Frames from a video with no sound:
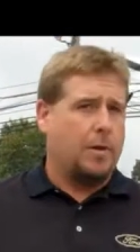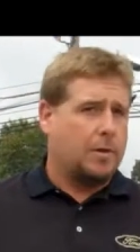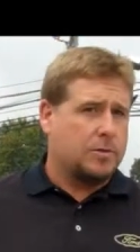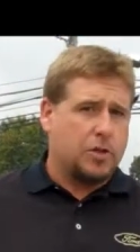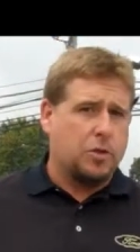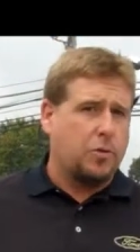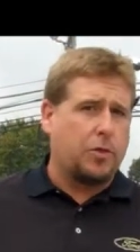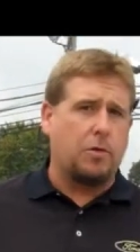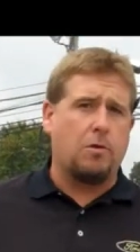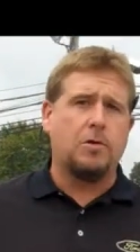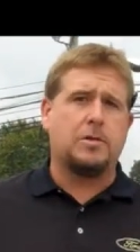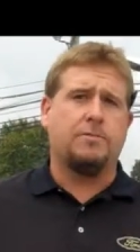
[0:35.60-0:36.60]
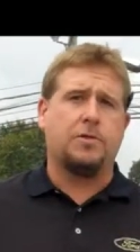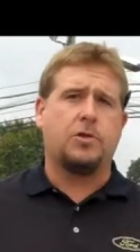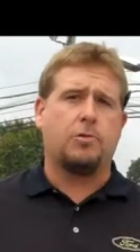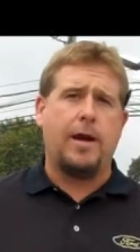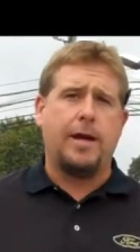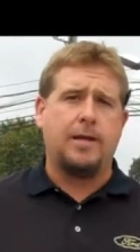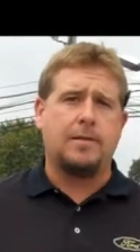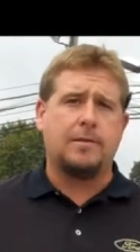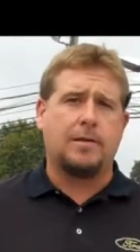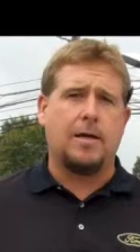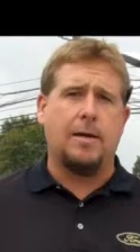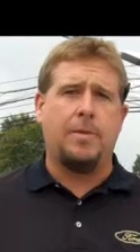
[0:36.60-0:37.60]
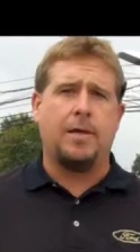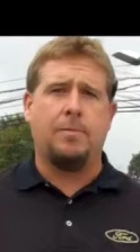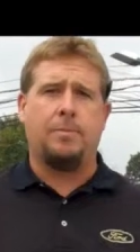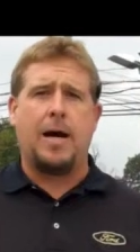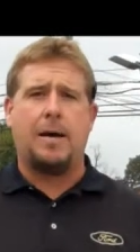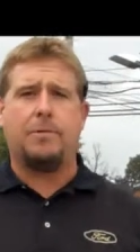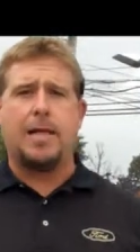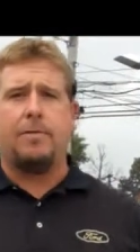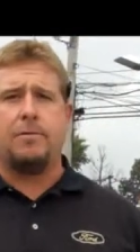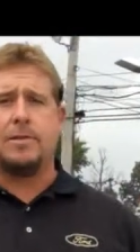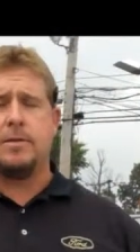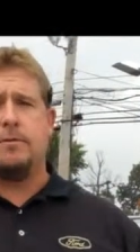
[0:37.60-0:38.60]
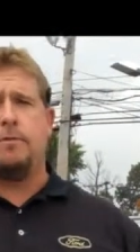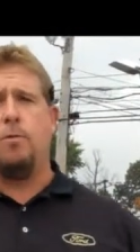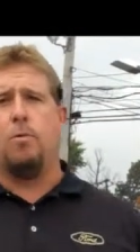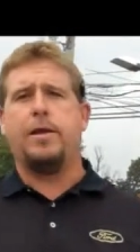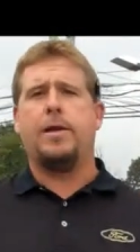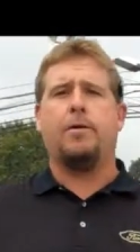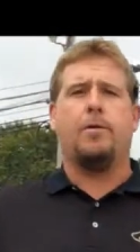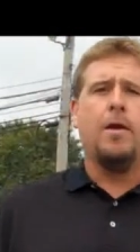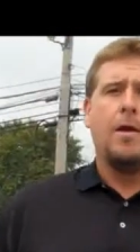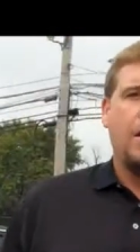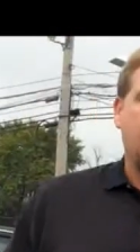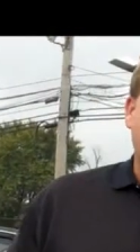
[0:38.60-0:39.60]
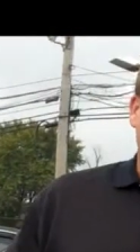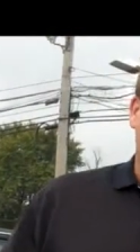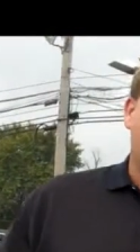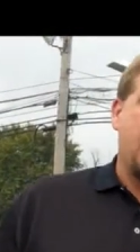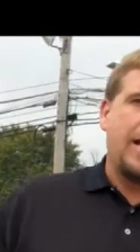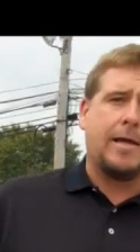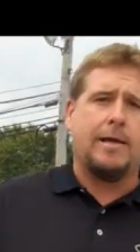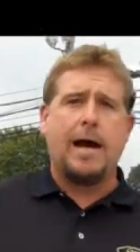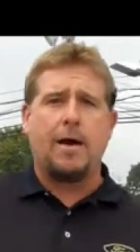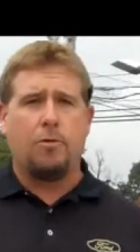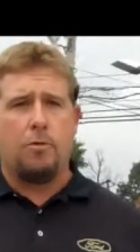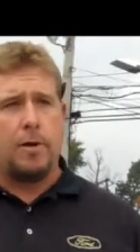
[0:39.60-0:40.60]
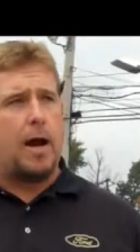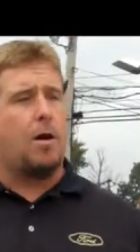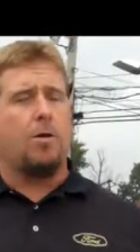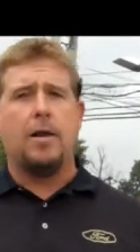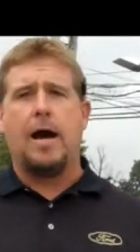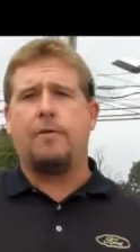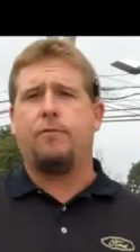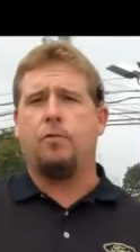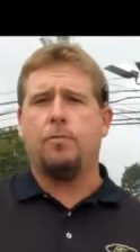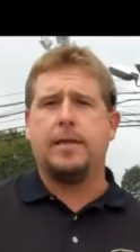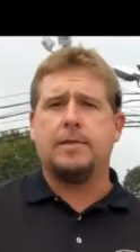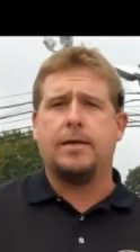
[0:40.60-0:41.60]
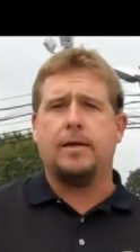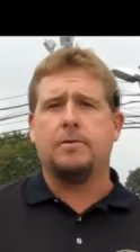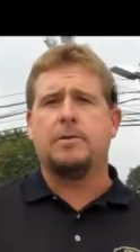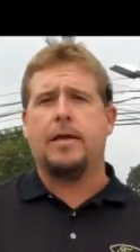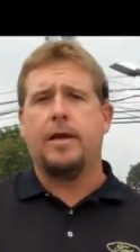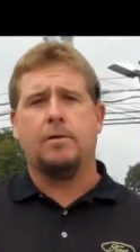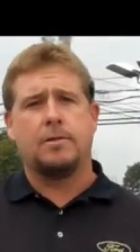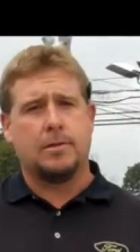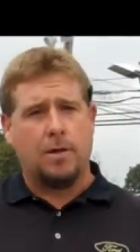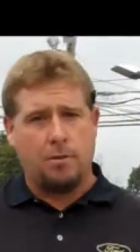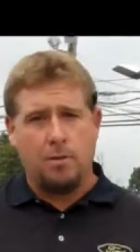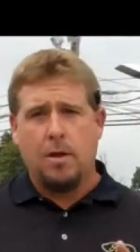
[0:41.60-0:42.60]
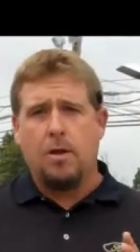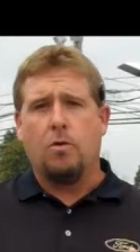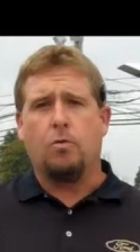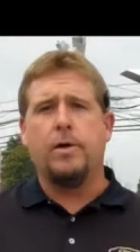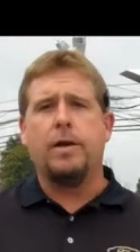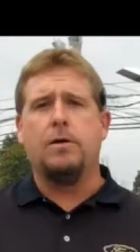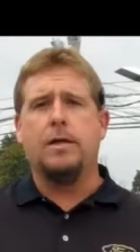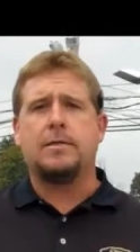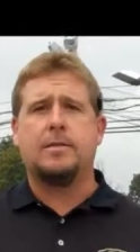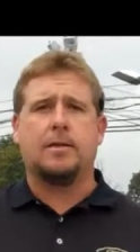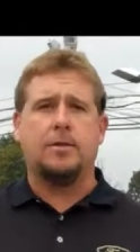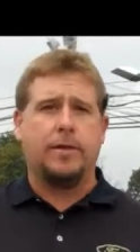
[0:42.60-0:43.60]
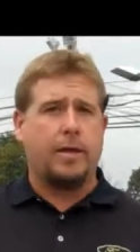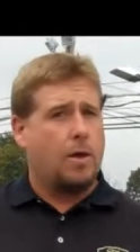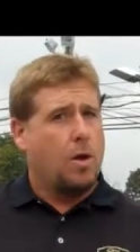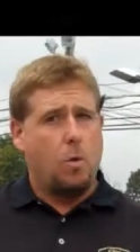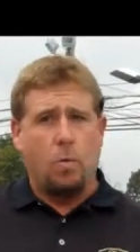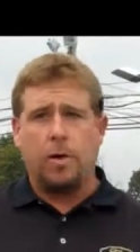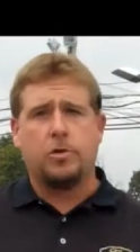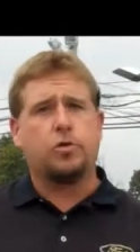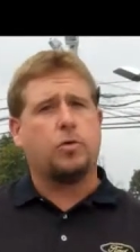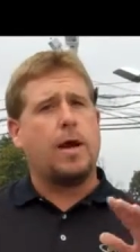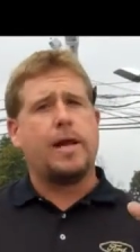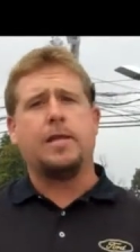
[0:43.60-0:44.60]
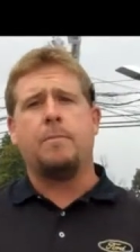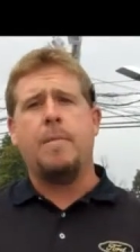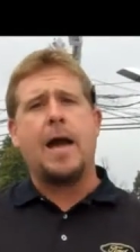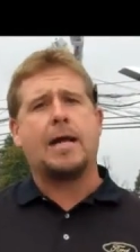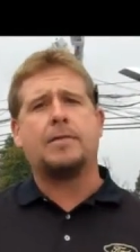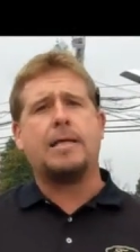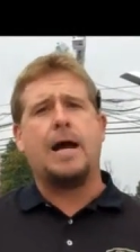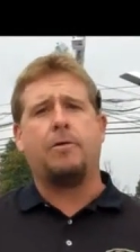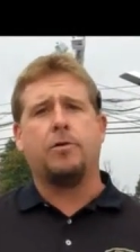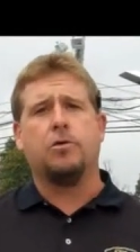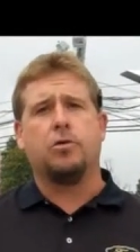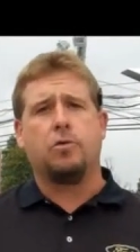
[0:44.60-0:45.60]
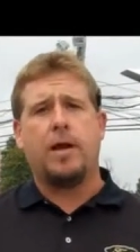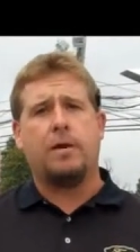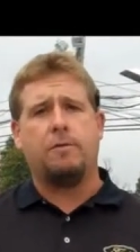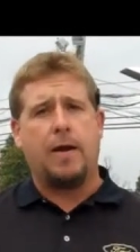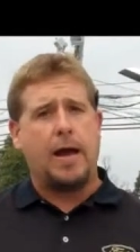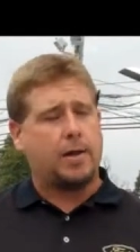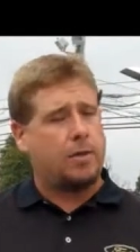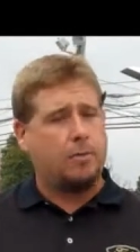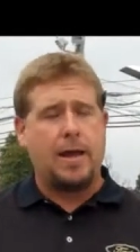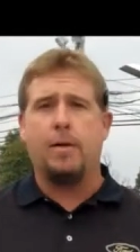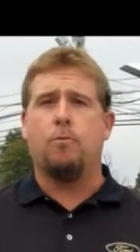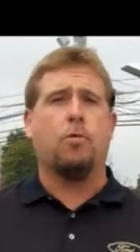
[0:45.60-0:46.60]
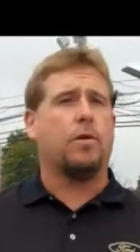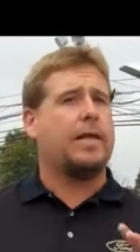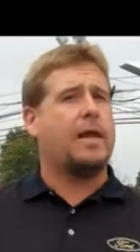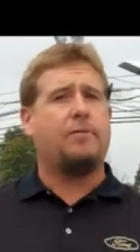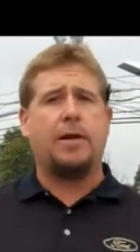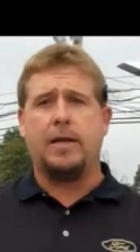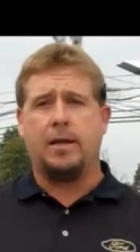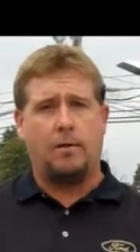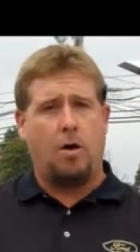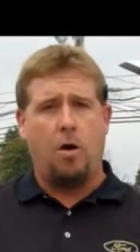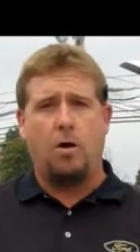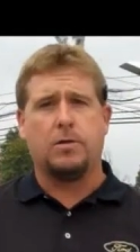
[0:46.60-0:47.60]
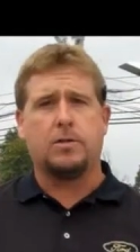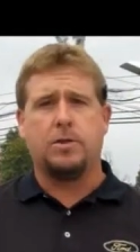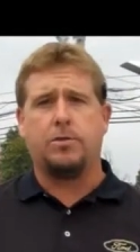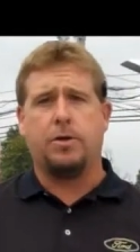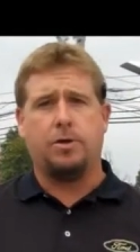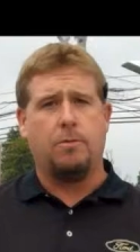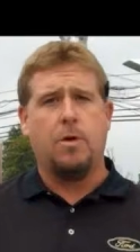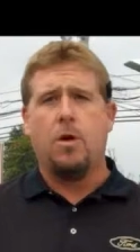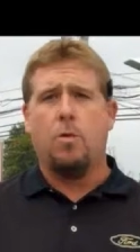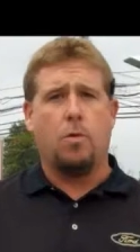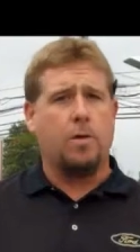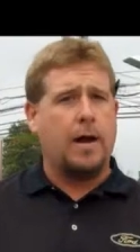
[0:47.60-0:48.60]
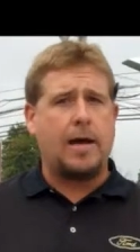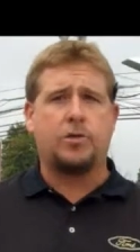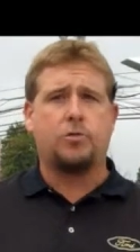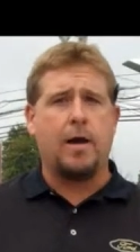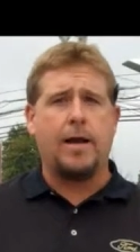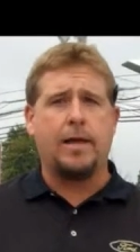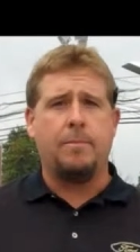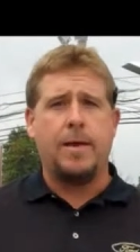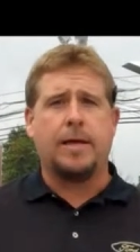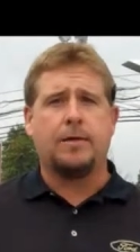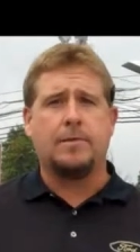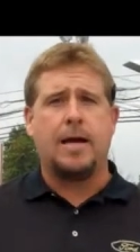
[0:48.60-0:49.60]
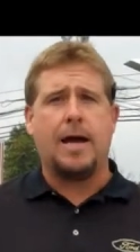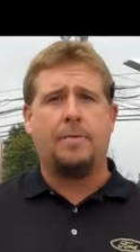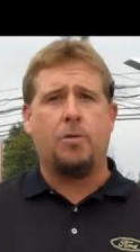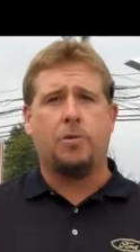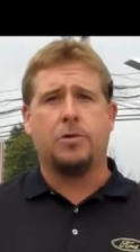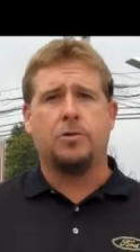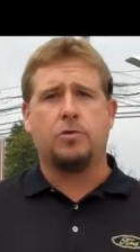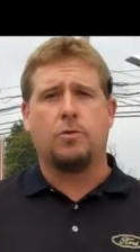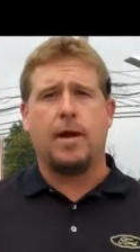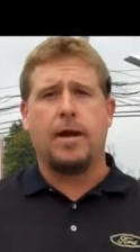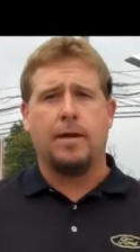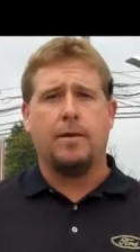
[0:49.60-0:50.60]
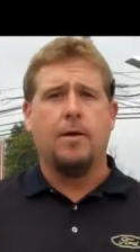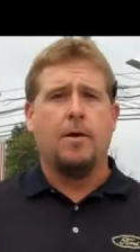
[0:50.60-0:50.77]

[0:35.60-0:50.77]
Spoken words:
Two-thirds of the trade-ins that come into Bob Davidson Ford here never make it out on our lot for retail sales. So realistically, we're trying to max out your trade value and we're giving it all to you. We're not trying to make a dime on your trade